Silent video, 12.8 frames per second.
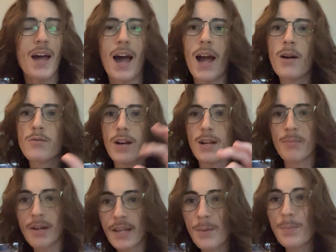I would
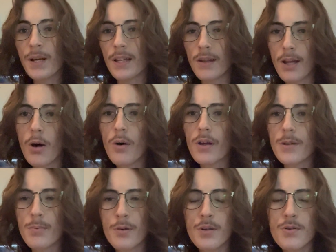recommend keeping it low on
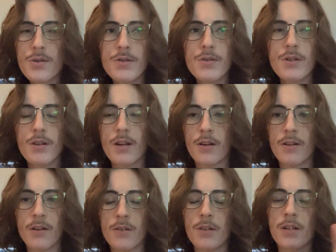the producers
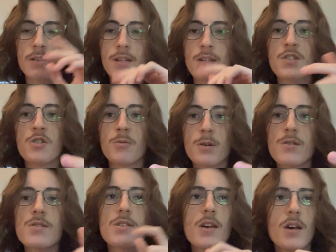or the
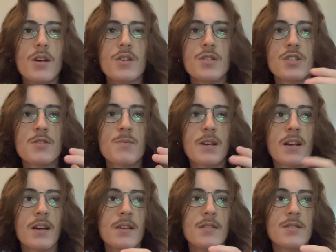consumers, just
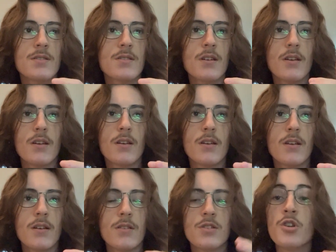because
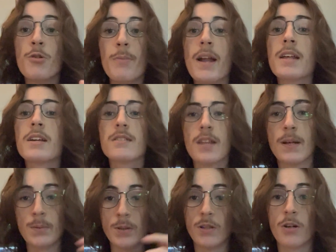too many, they
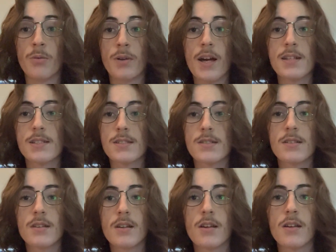will go nuts,
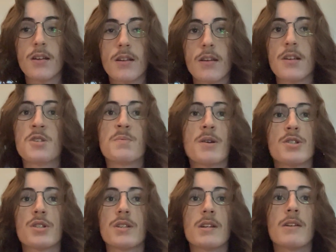
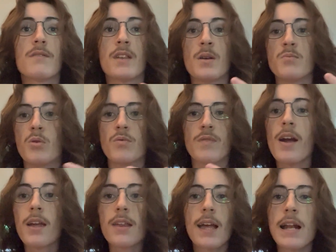especially if they won't
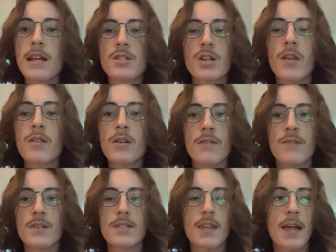regulate each other.
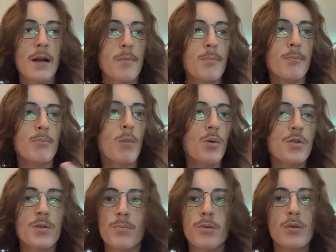If it's like
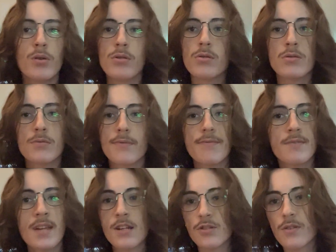multiple
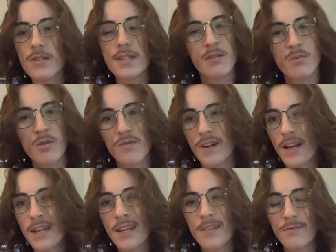tetras, they won't
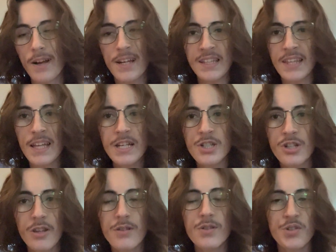regulate each
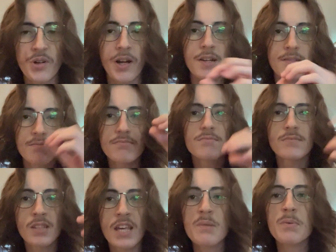other, so I'd
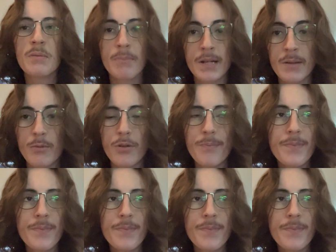keep it minimal.